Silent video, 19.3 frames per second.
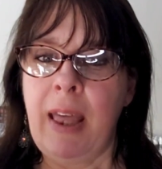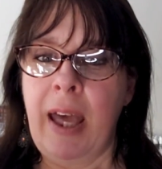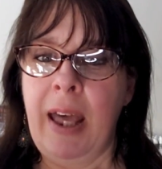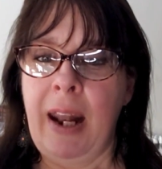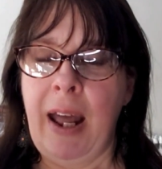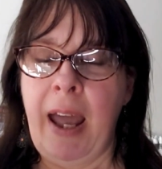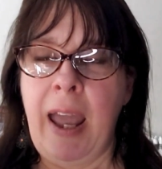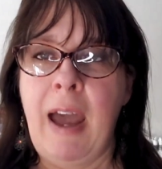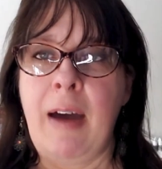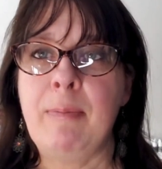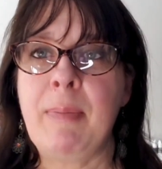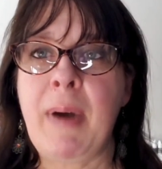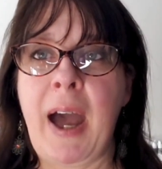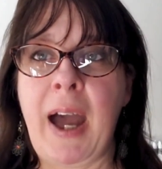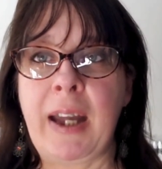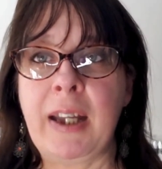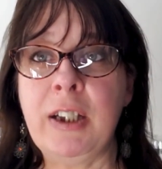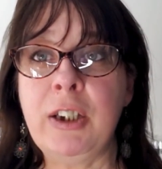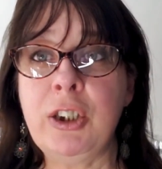that I have
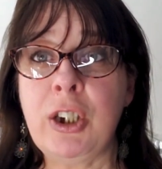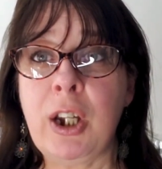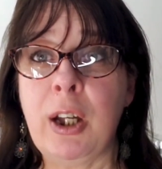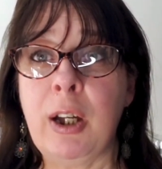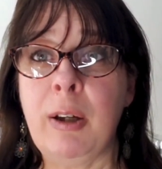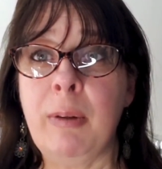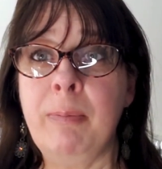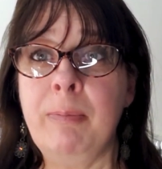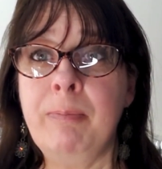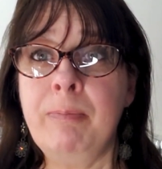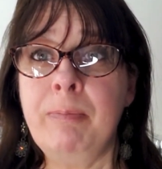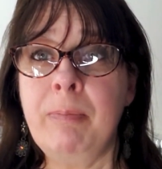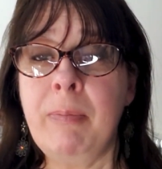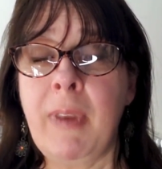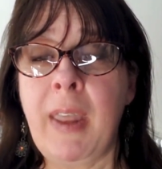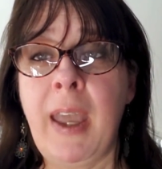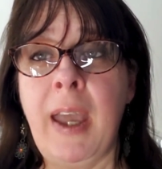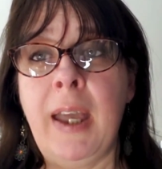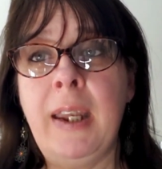packaged up.
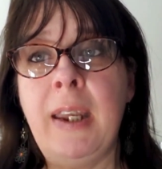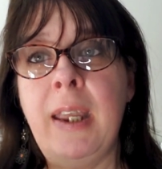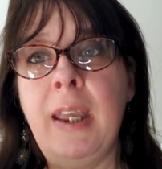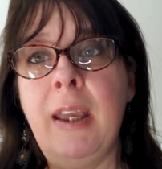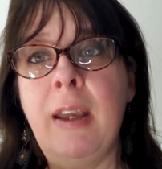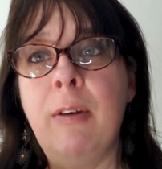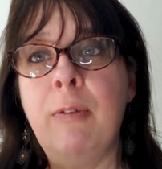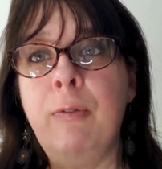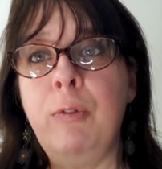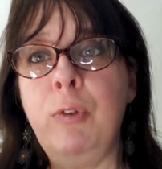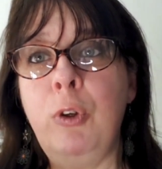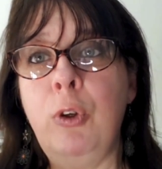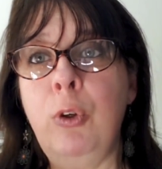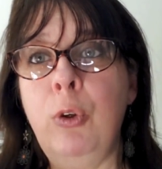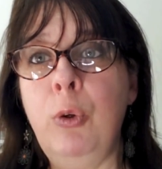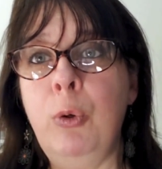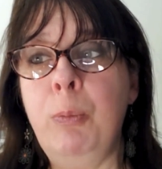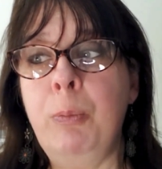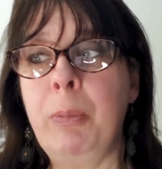And if
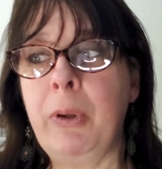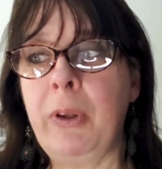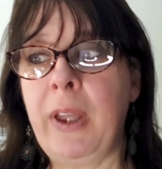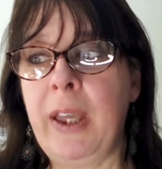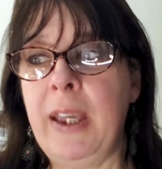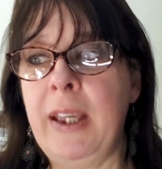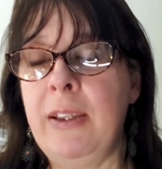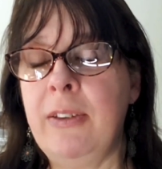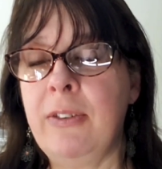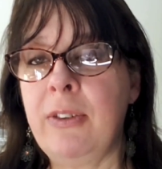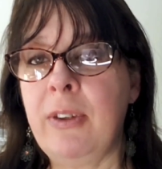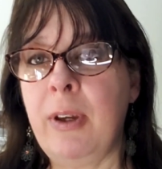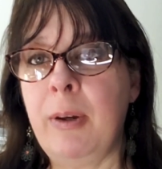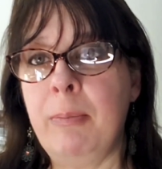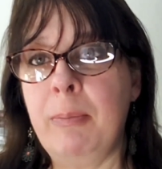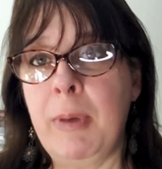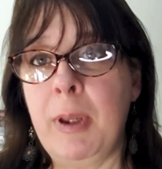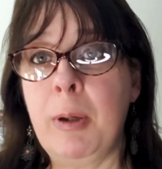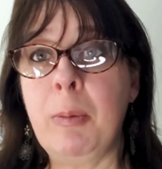you place
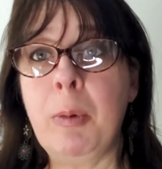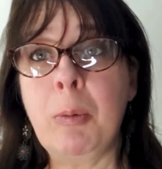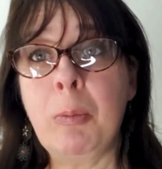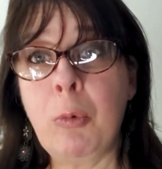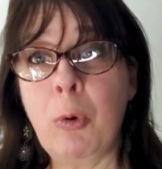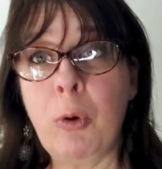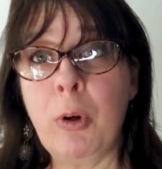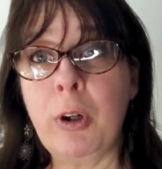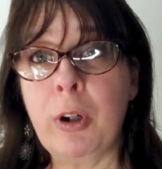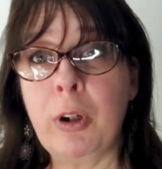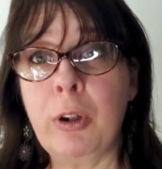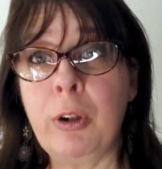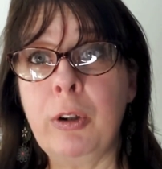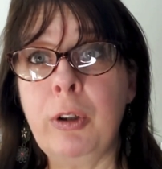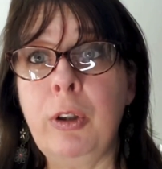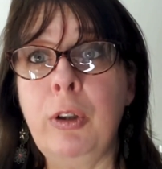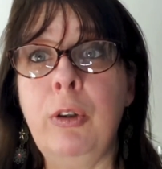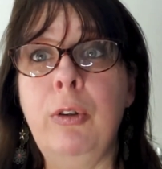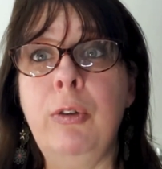a minimum
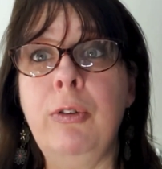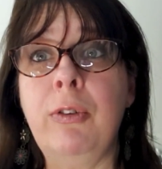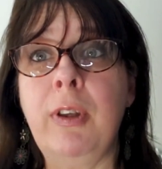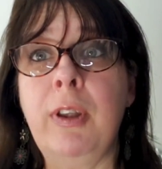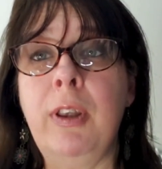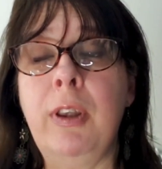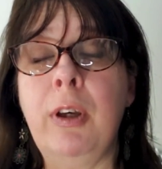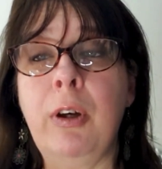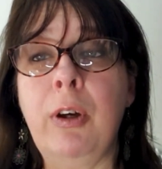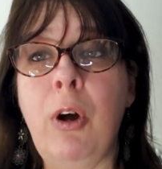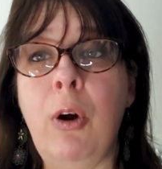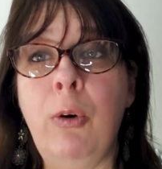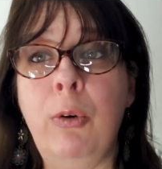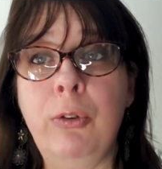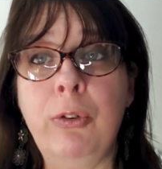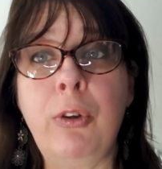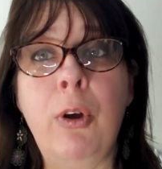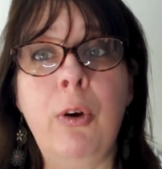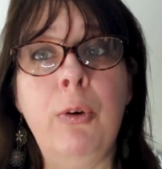order using the
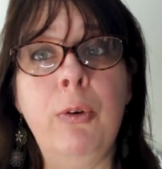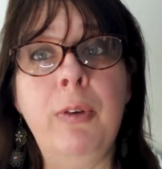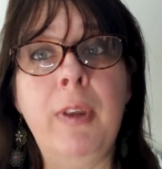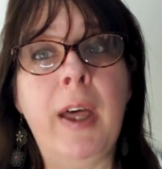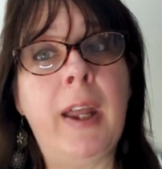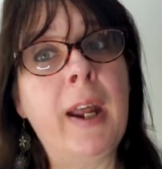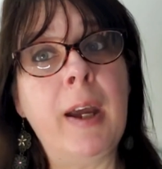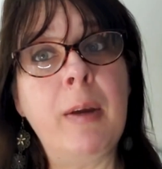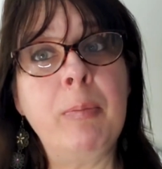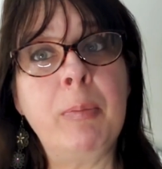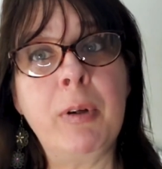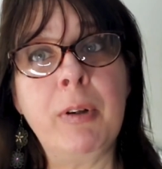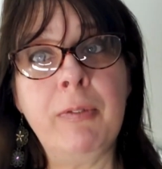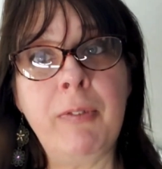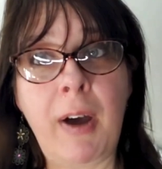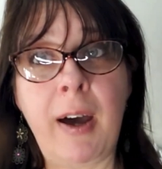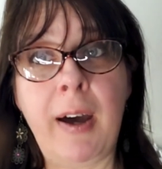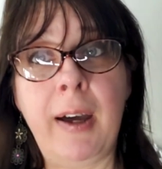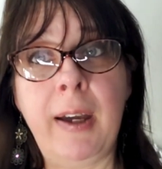host code that I
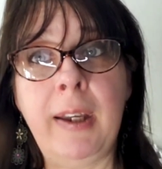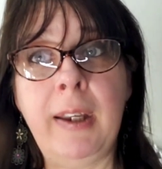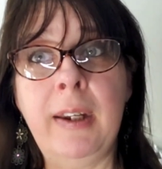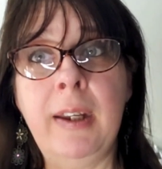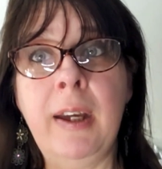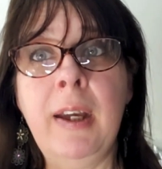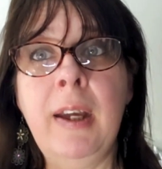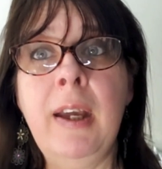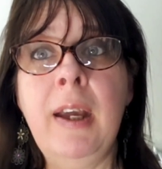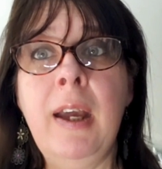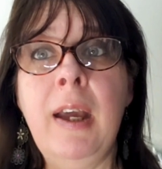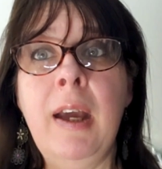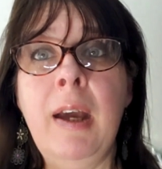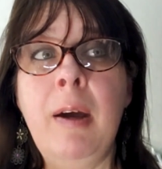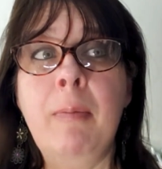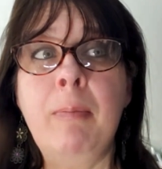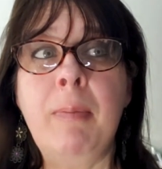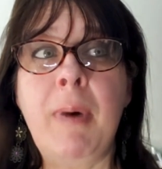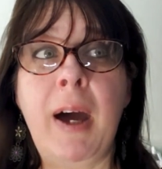provide
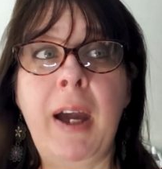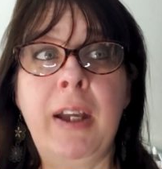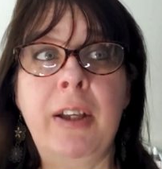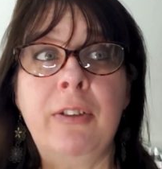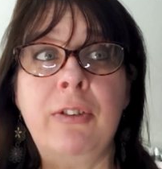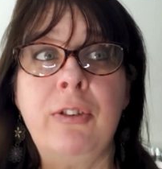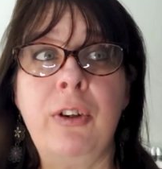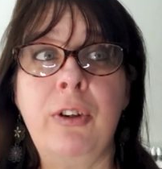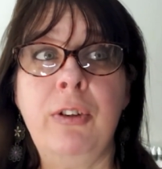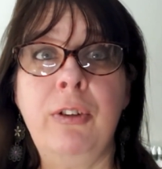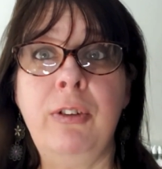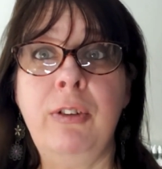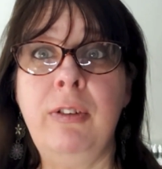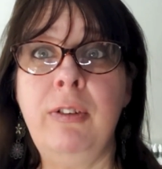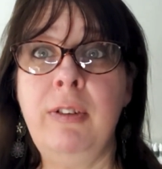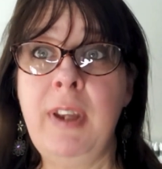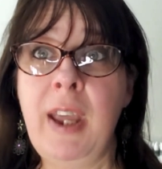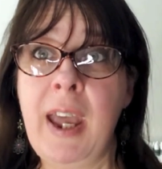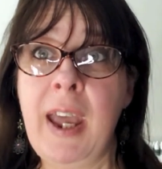by a
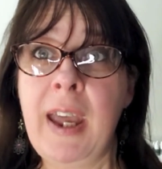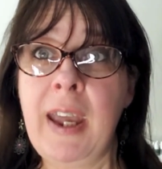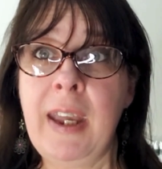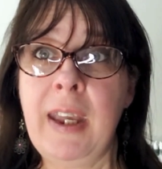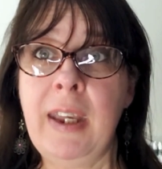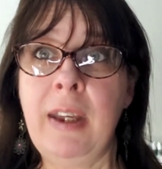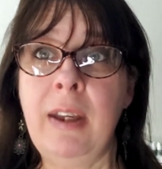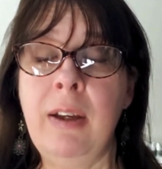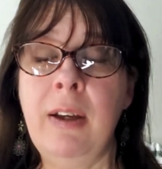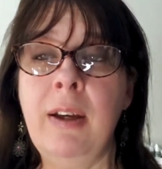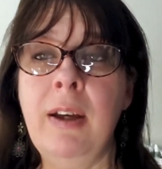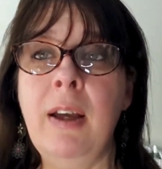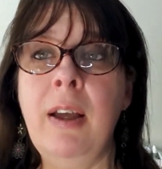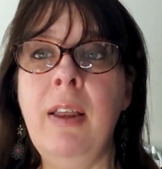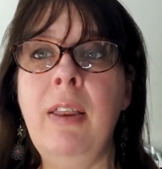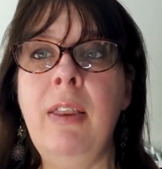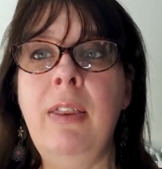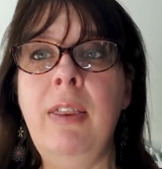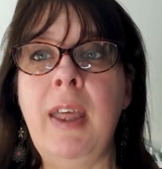certain day,
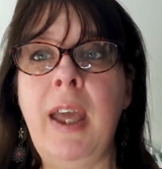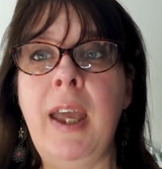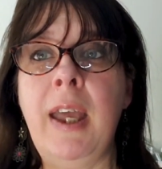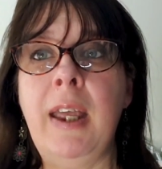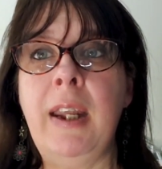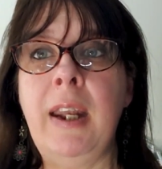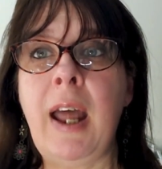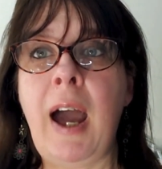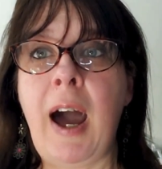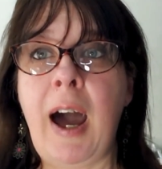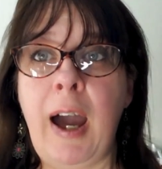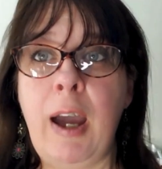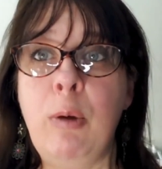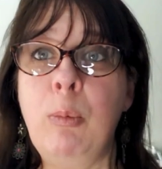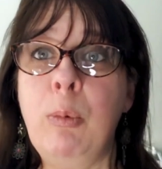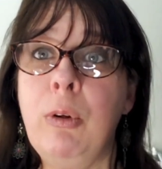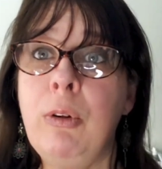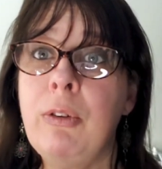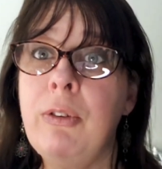then
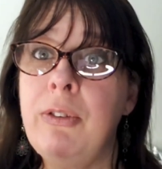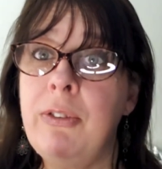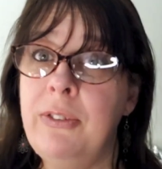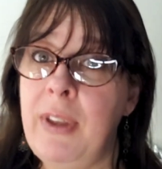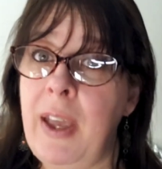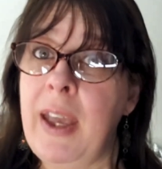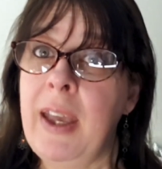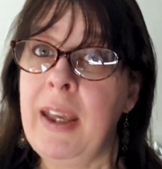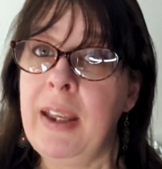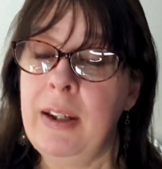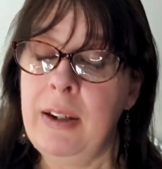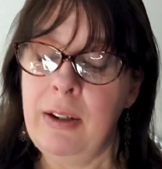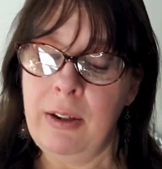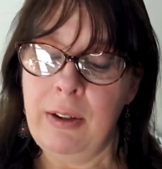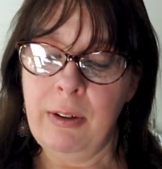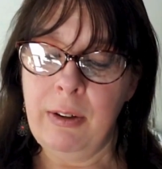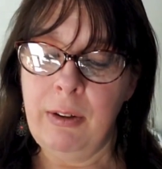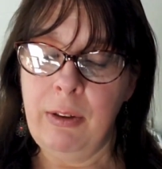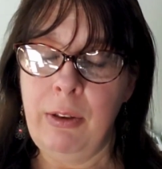I will
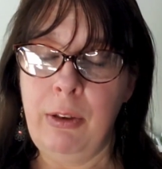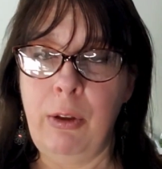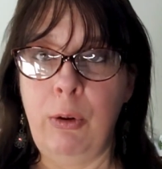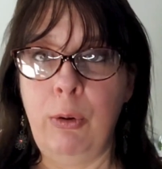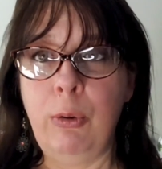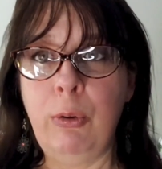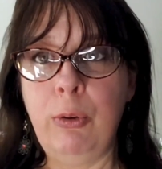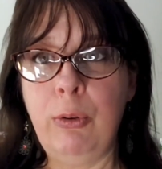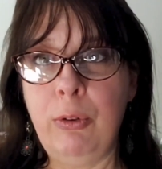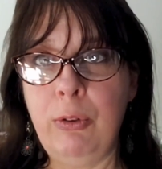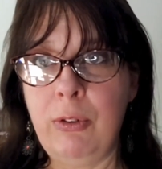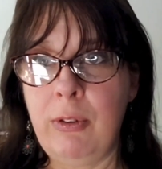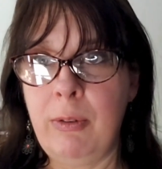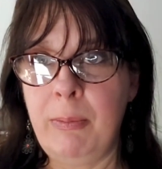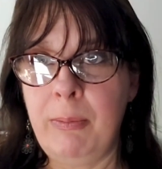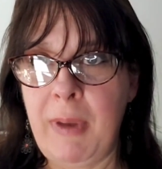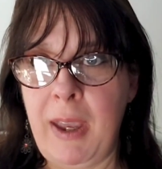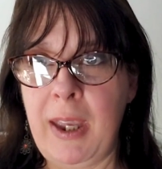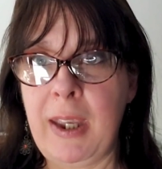send
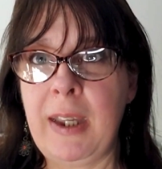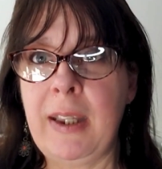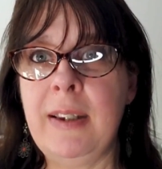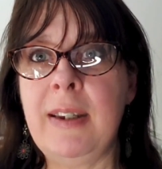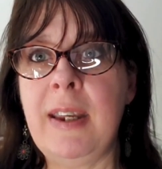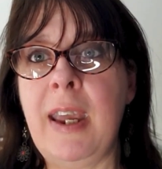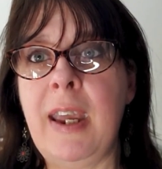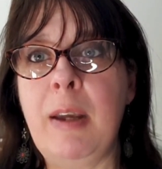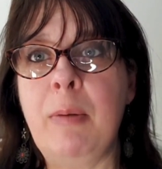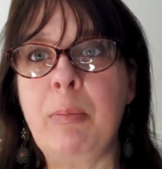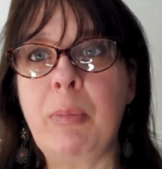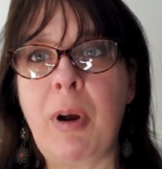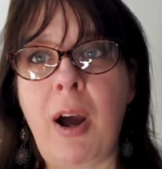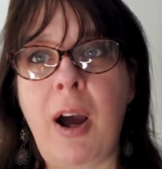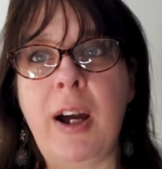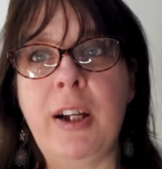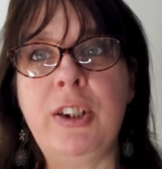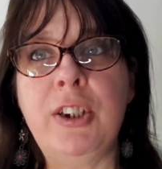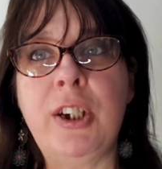those make and take
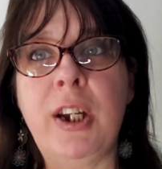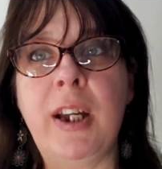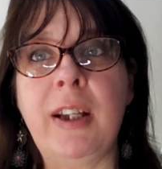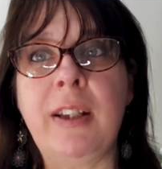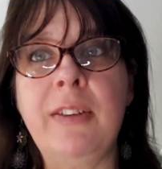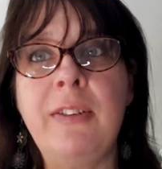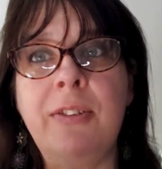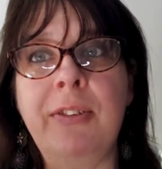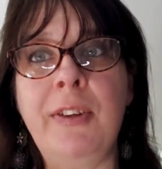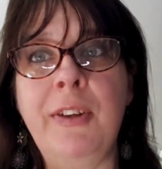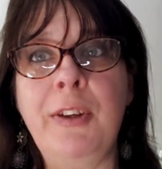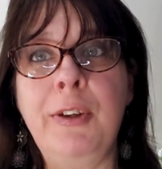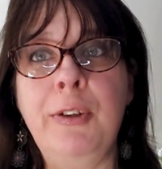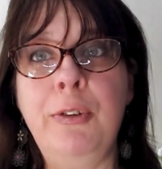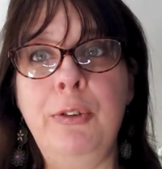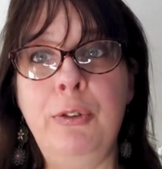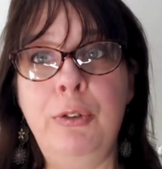projects